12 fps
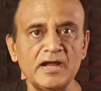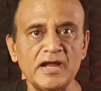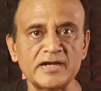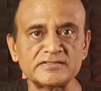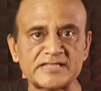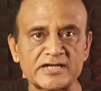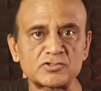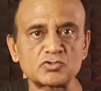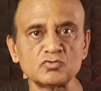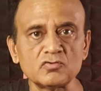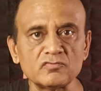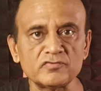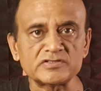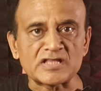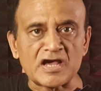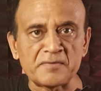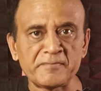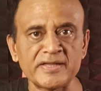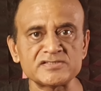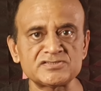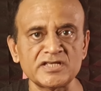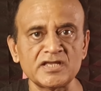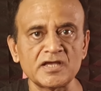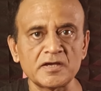and that too with
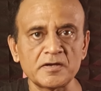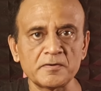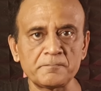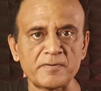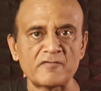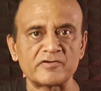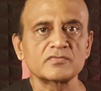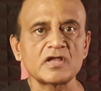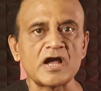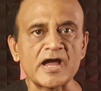amazing power.